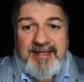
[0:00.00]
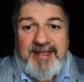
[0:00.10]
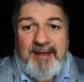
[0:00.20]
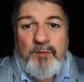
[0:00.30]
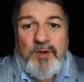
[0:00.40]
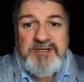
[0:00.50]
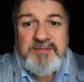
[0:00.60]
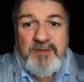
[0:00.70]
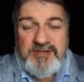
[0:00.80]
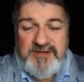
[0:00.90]
There was
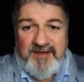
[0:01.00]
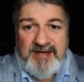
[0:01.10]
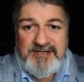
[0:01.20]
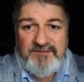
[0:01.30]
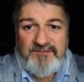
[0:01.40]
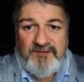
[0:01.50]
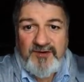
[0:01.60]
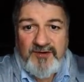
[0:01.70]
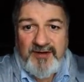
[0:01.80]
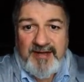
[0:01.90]
a motivation
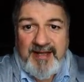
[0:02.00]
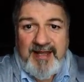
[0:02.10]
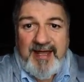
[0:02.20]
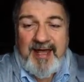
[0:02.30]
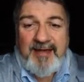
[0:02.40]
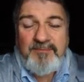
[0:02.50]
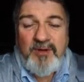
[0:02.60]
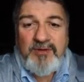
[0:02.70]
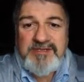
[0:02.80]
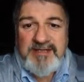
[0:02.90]
for it, and
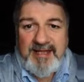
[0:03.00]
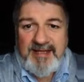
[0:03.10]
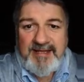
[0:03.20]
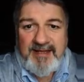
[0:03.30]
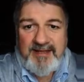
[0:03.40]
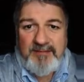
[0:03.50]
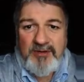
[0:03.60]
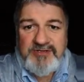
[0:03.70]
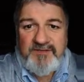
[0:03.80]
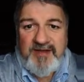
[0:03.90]
mostly that the
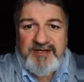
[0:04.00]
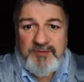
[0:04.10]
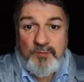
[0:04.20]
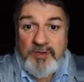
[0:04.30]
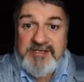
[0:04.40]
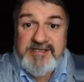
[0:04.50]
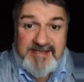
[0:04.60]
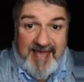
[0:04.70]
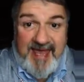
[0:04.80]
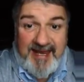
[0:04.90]
motivation was
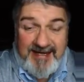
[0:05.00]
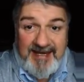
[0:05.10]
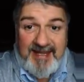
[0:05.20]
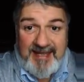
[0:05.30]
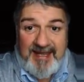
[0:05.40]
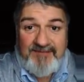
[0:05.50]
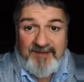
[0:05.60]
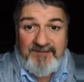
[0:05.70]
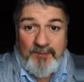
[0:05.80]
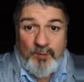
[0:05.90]
sane,
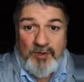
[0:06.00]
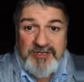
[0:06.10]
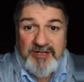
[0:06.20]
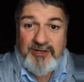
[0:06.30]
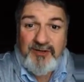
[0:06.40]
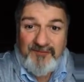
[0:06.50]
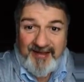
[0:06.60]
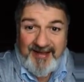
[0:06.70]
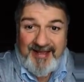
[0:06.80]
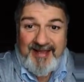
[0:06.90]
even if it wasn't
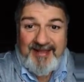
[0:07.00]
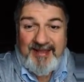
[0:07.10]
loving.